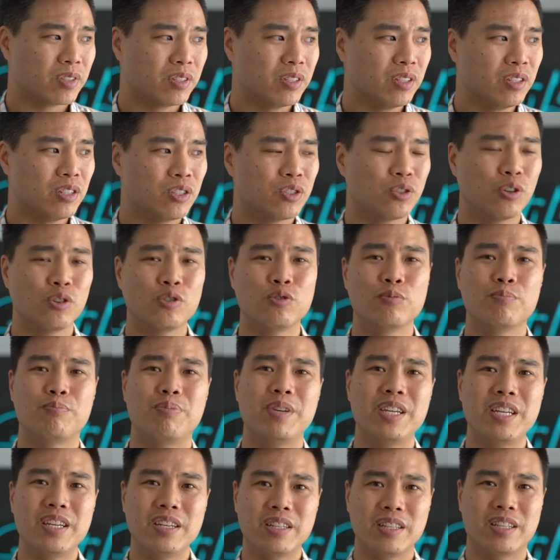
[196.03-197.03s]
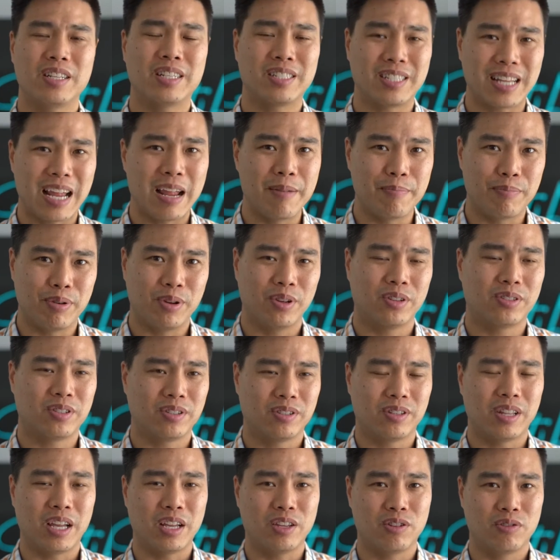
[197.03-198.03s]
So being the same
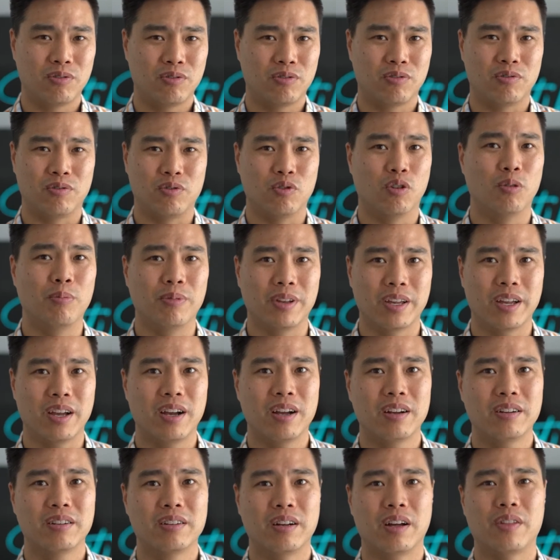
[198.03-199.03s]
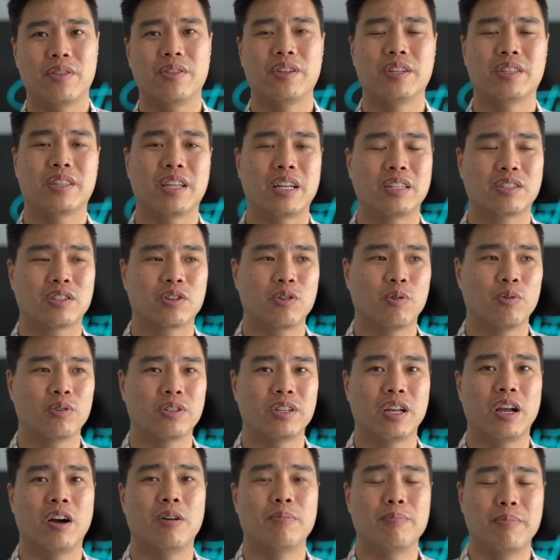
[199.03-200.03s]
person that you normally are, I think that's going to
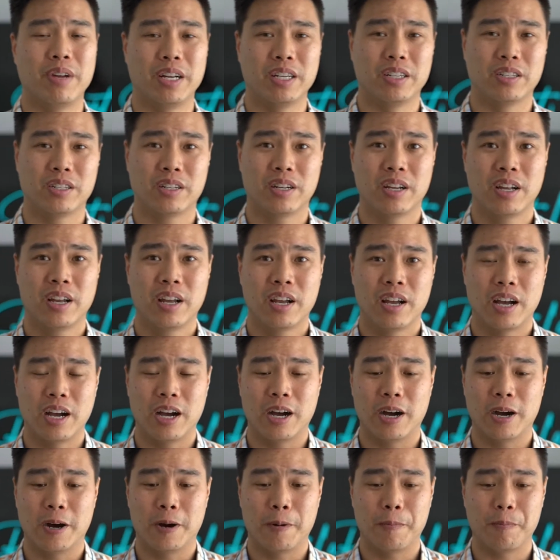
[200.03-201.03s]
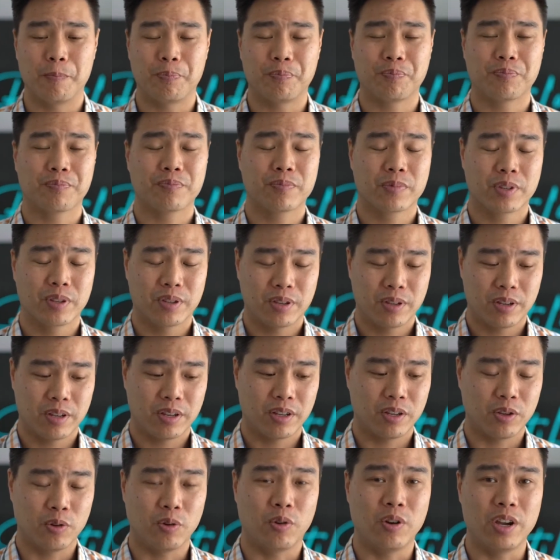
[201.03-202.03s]
help manage
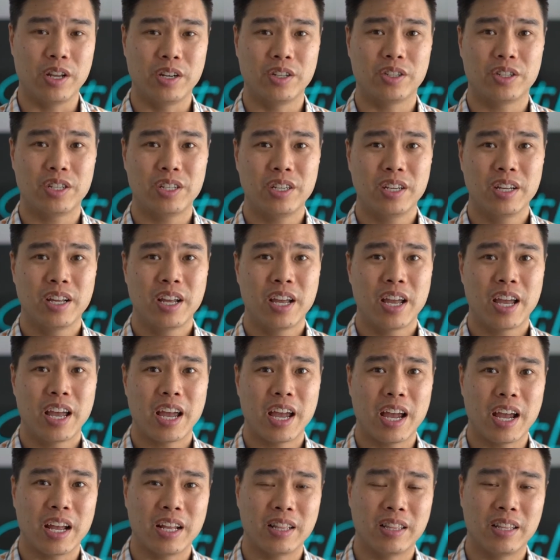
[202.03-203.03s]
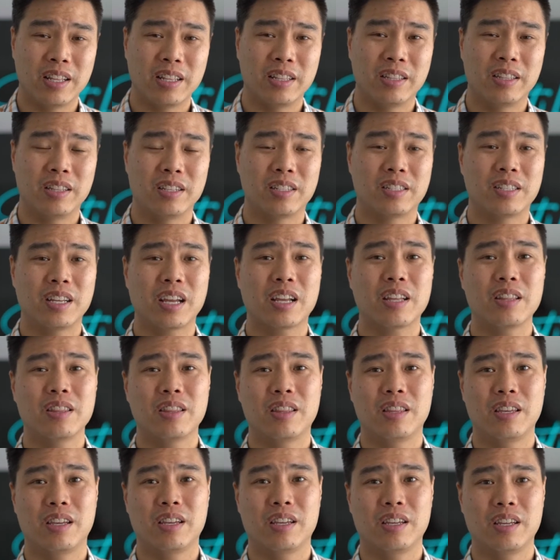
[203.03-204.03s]
your energy. And then the second
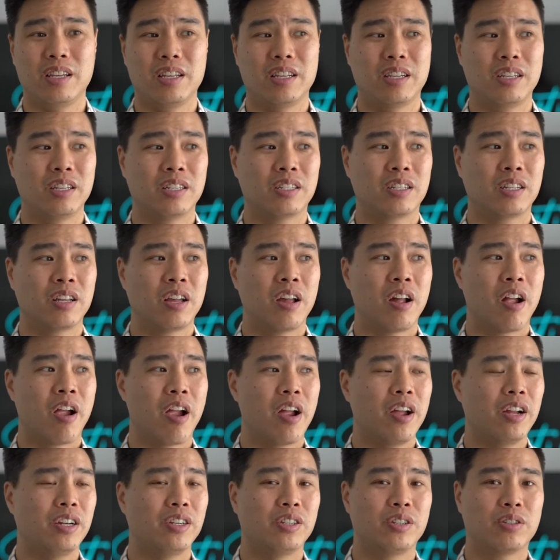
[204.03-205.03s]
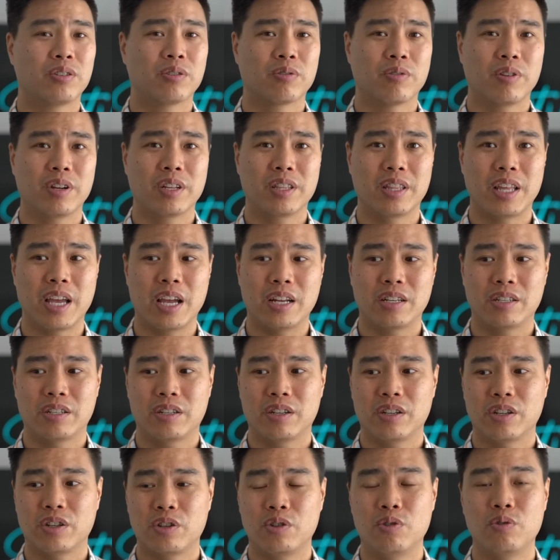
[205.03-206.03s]
thing is ensuring that
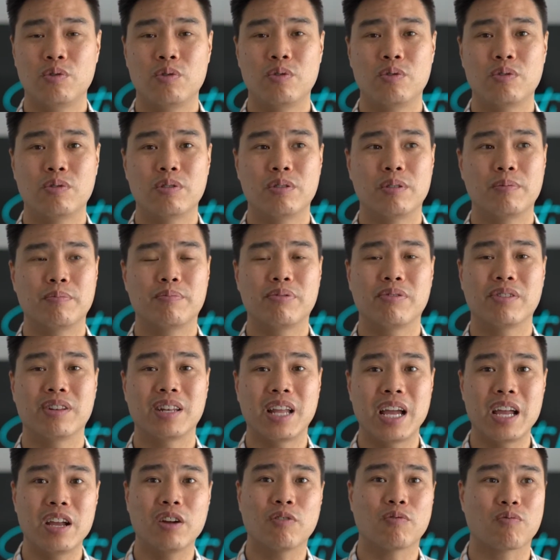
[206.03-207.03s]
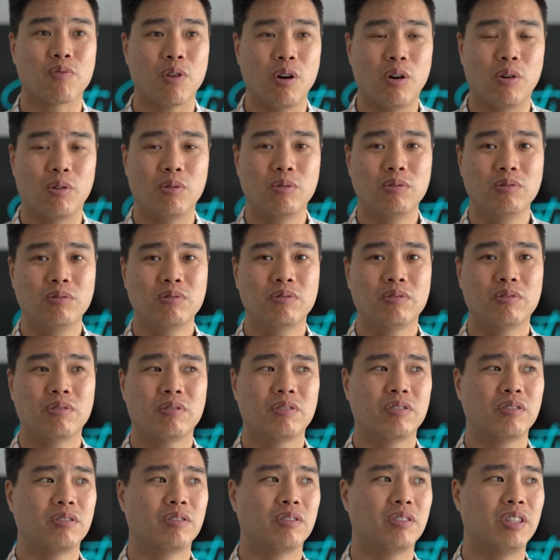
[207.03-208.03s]
you play a role
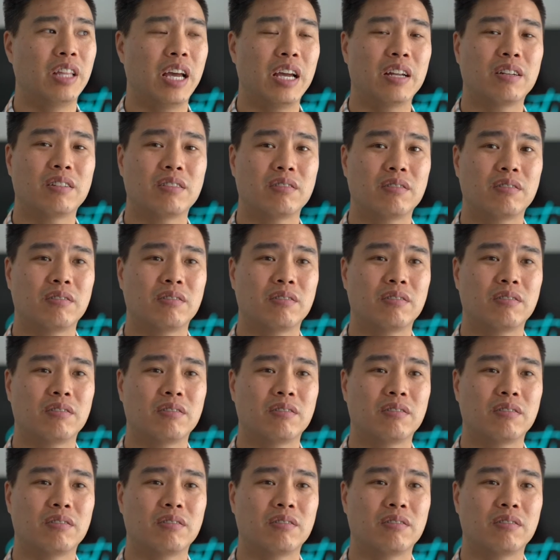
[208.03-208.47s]
that